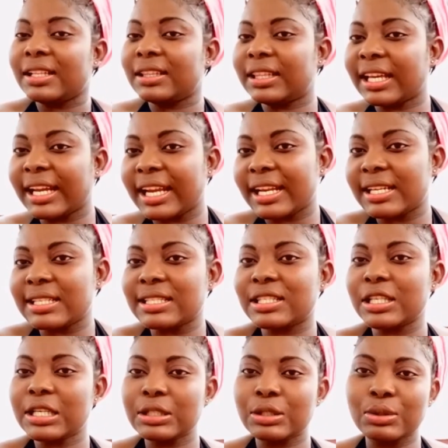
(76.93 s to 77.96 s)

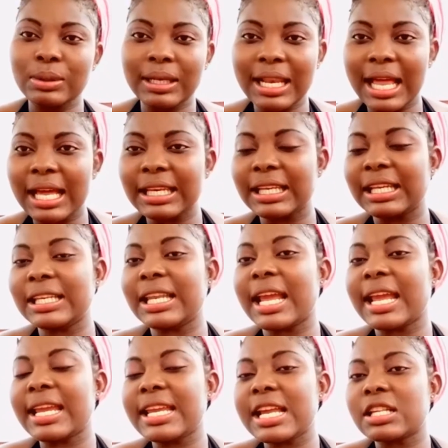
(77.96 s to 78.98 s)
tends to land in
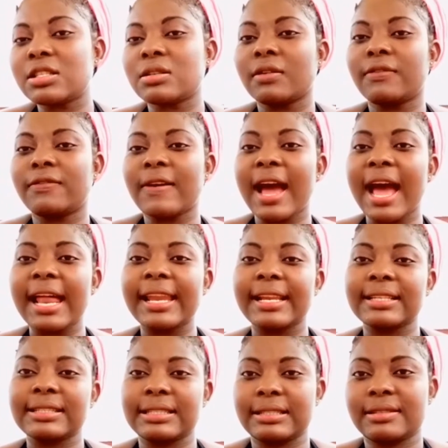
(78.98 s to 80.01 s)
the ears of
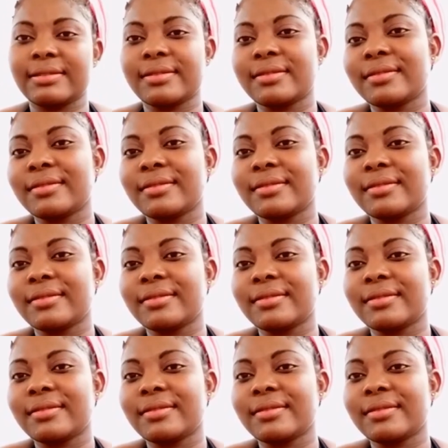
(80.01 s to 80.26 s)
others.